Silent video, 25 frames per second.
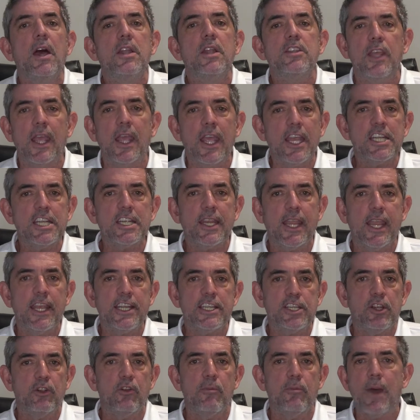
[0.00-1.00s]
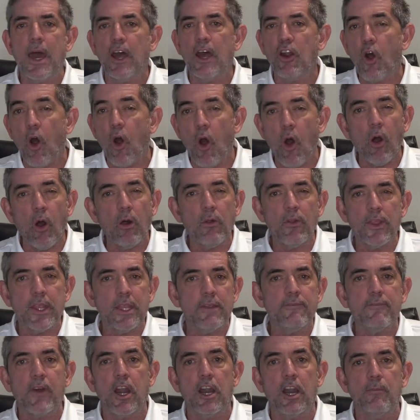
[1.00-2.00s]
to educate you about all the
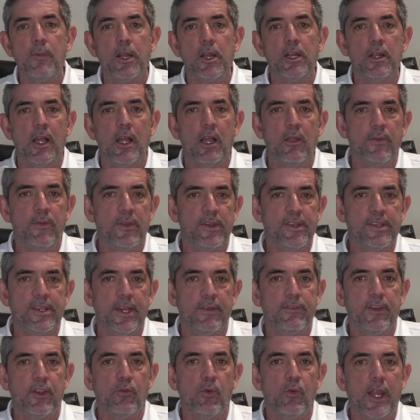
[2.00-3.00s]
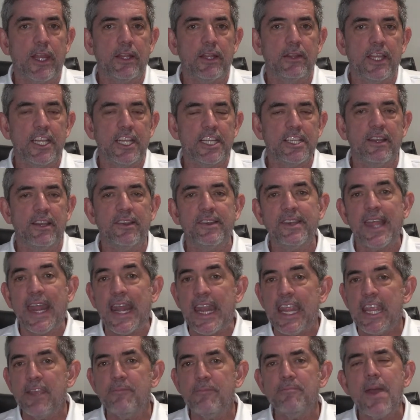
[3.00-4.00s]
environmental health and safety regulations
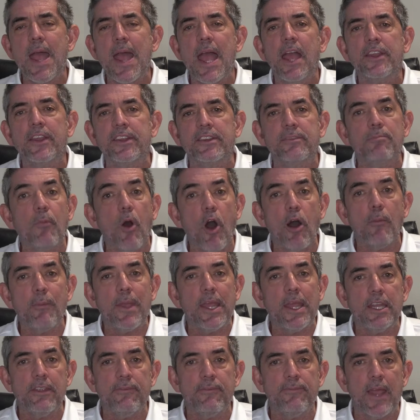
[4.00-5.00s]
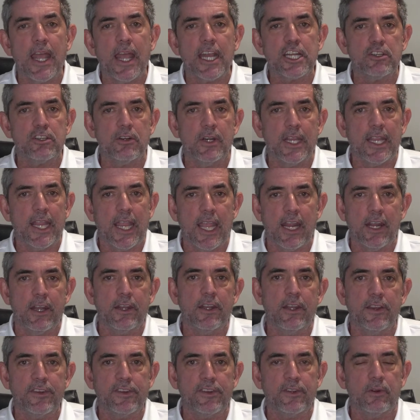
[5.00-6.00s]
that impact small manufacturing and
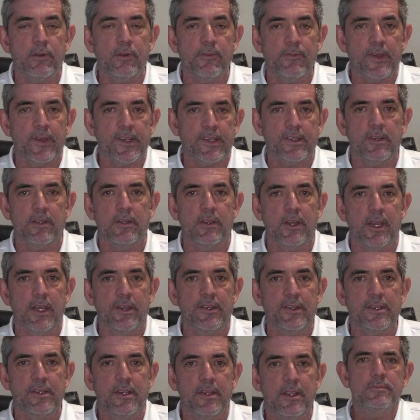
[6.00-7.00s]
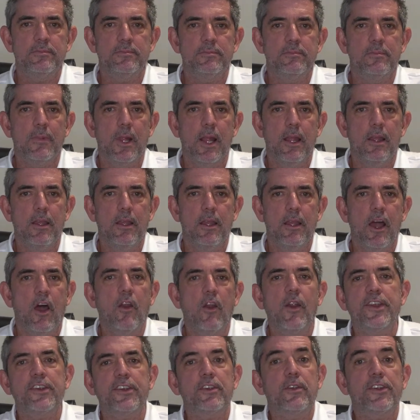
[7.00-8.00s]
industrial facilities. All
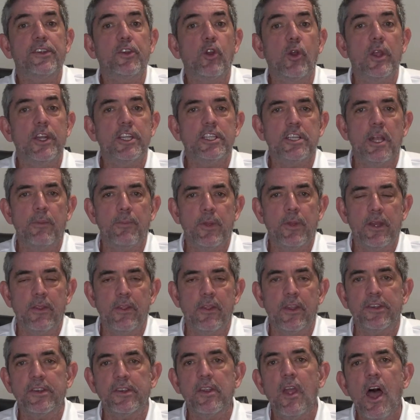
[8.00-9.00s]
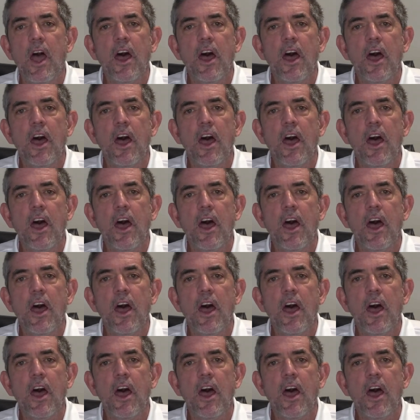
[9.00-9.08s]
right, so let's go ahead and jump into this.